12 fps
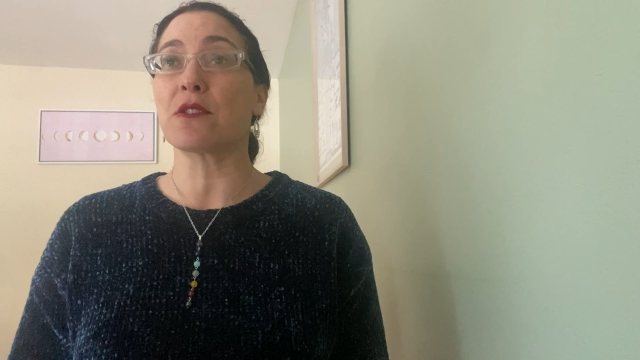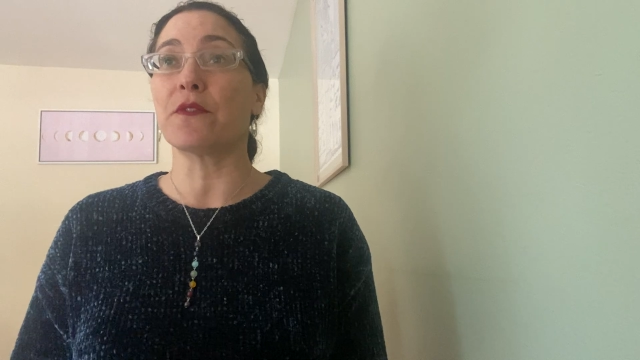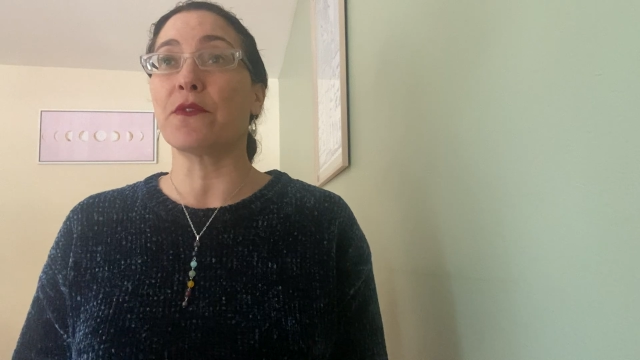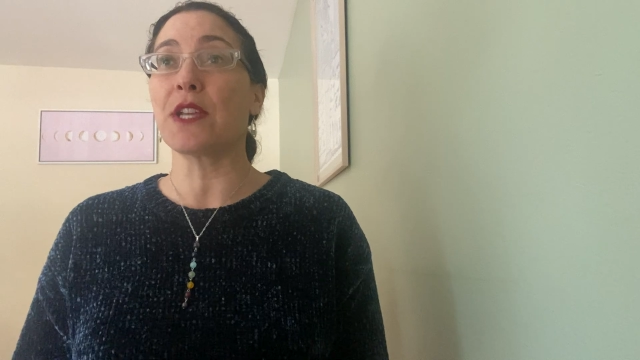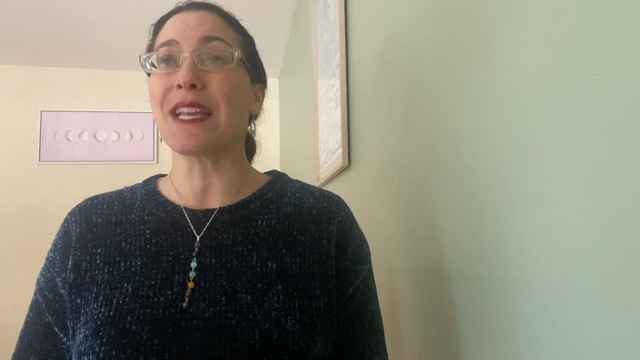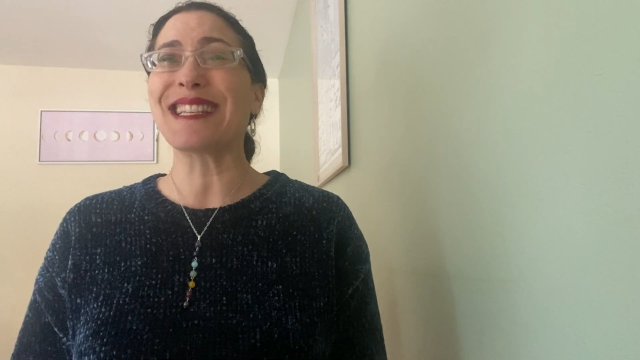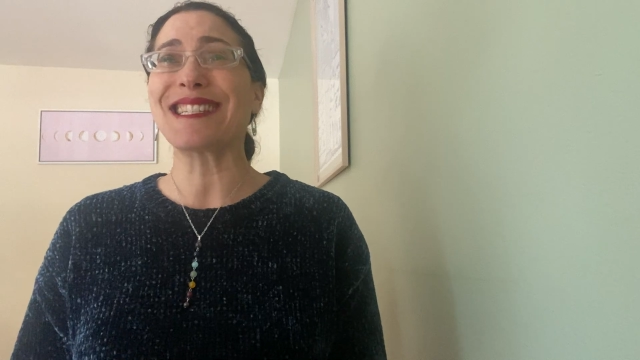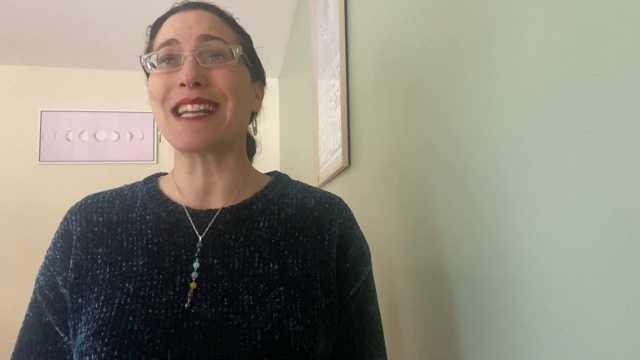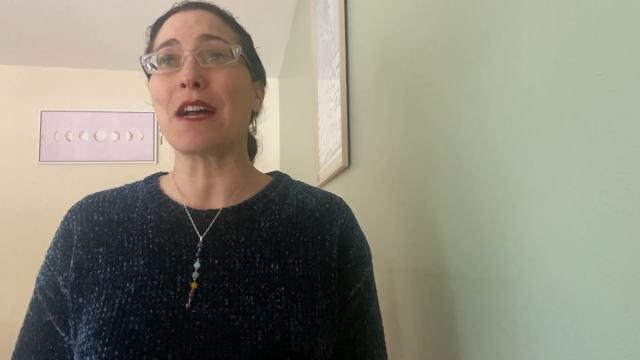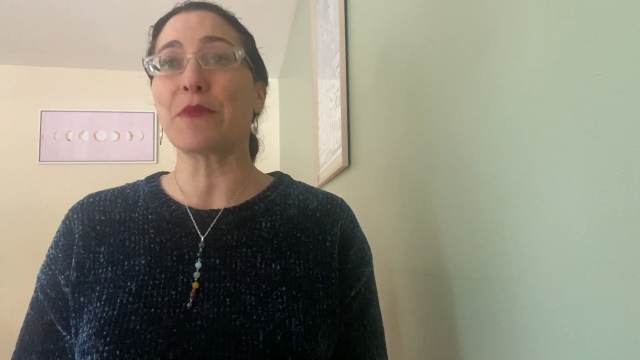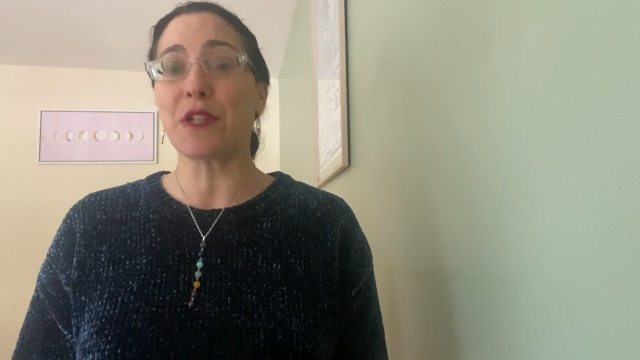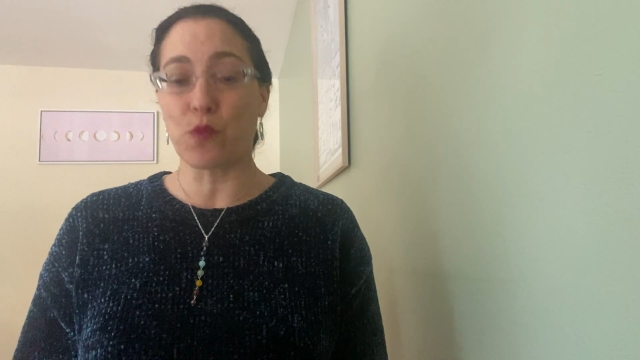So if you get
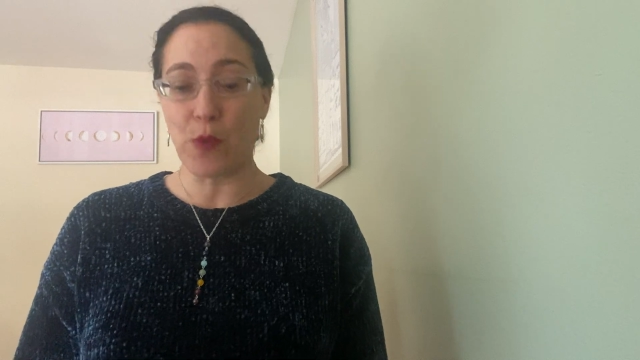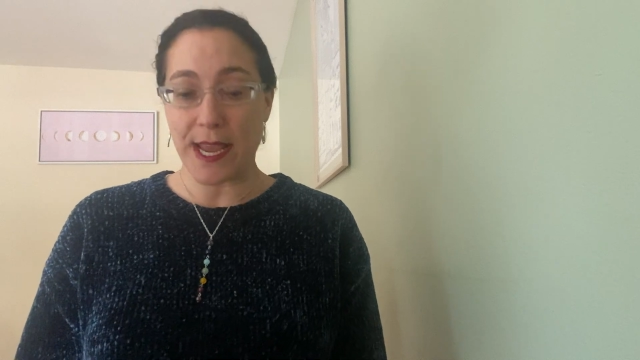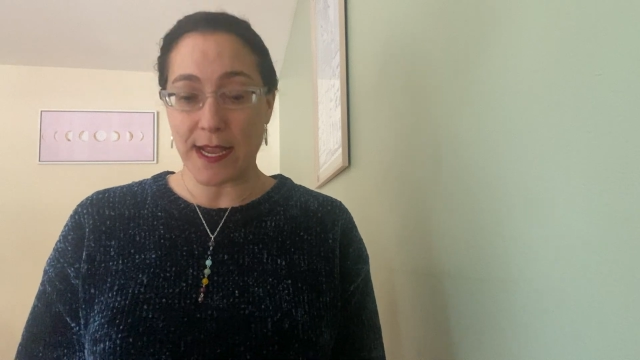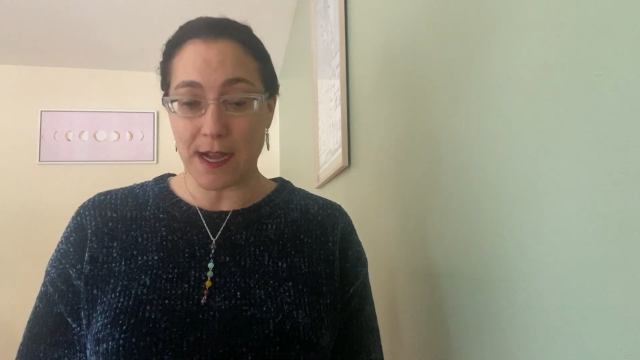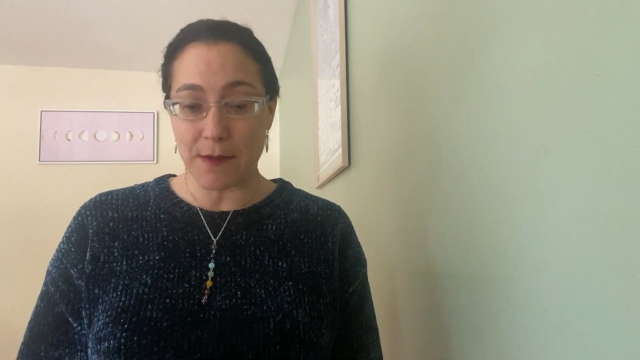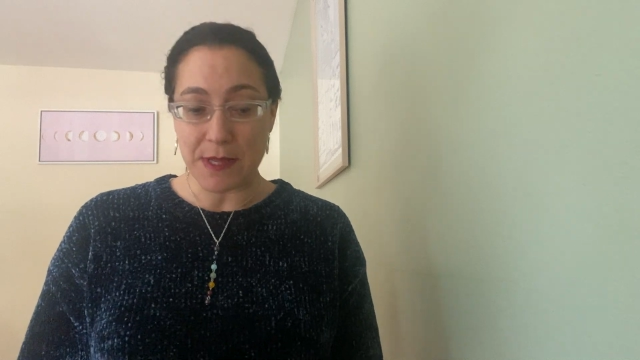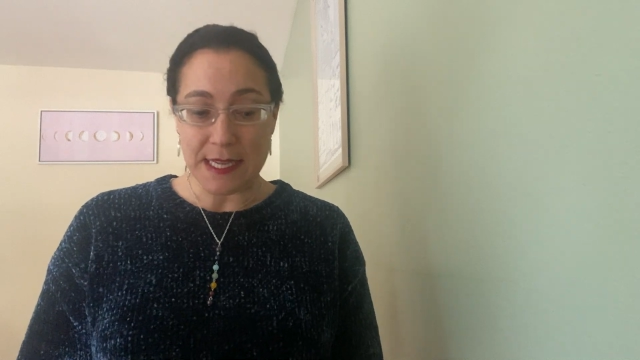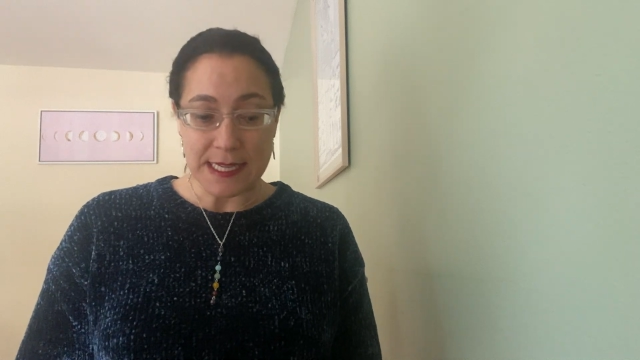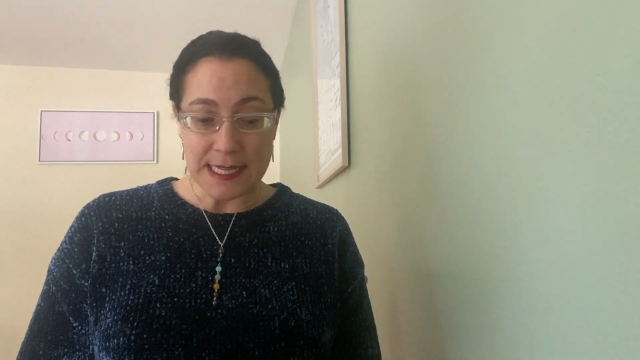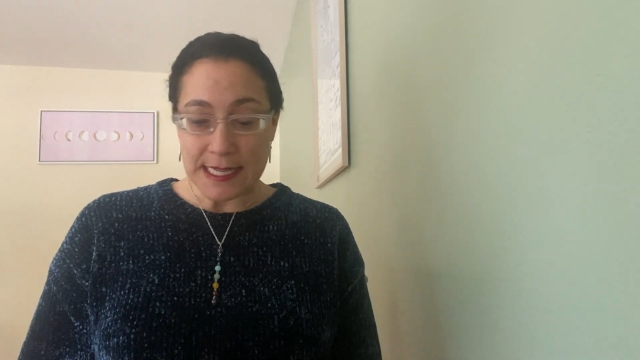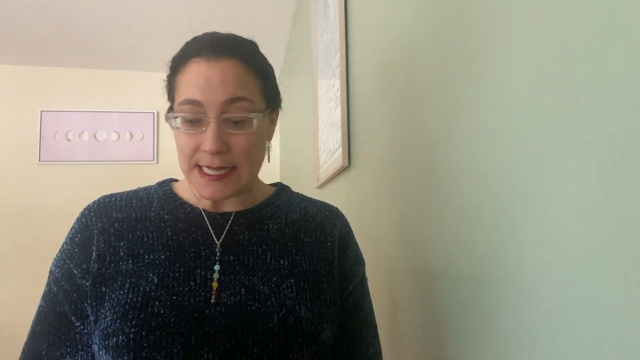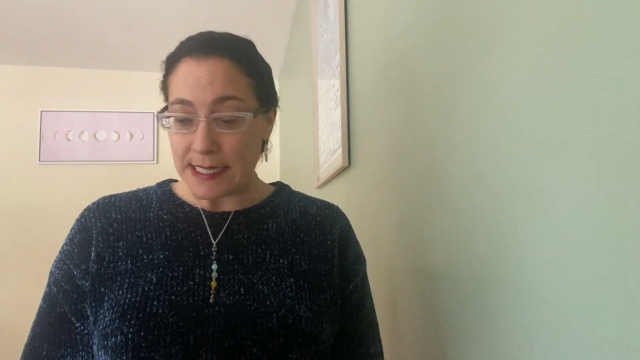insomnia and wake up,
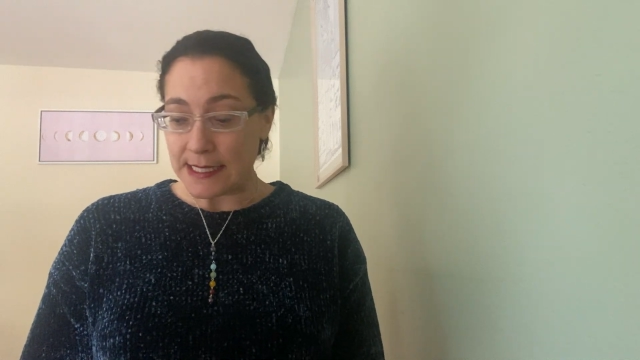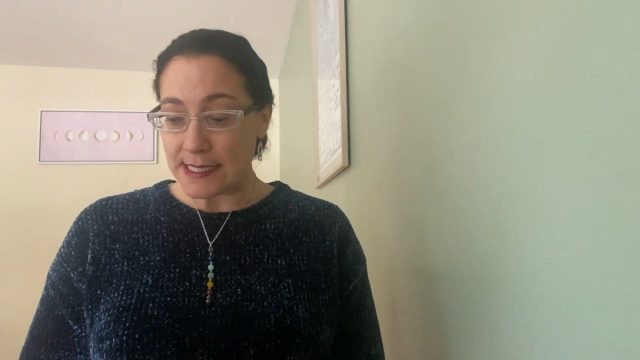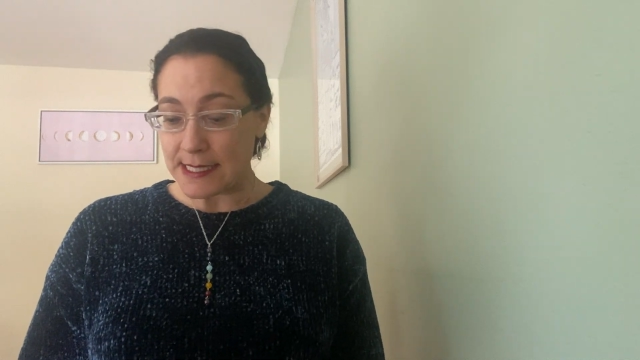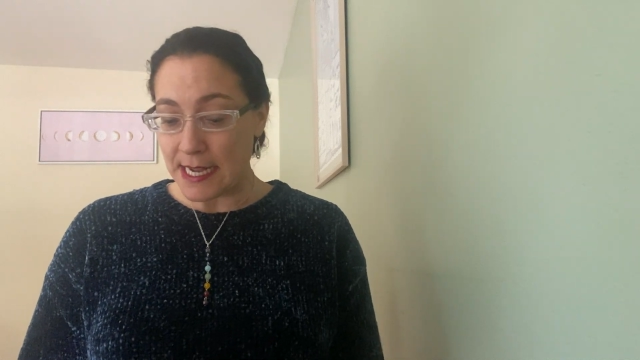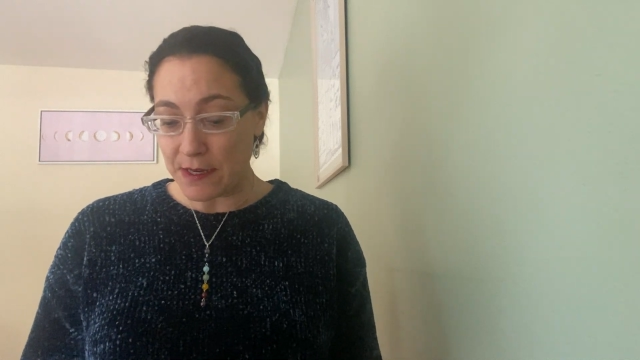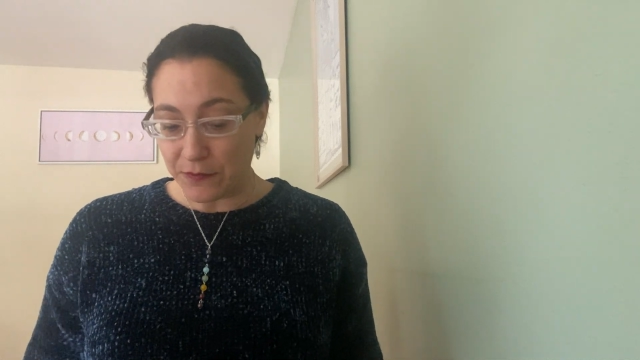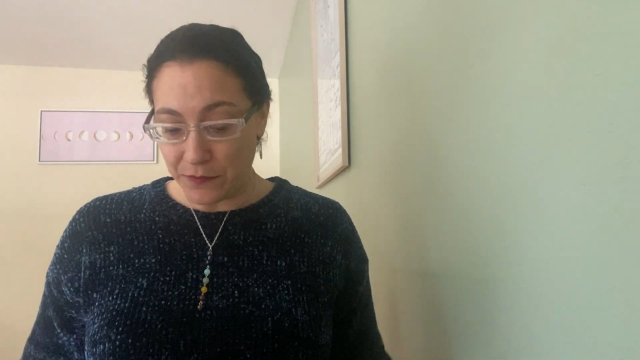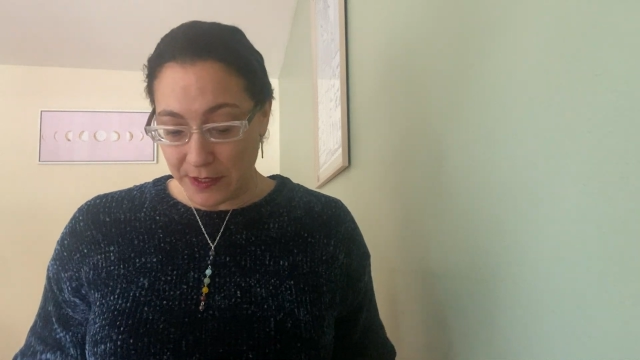instead of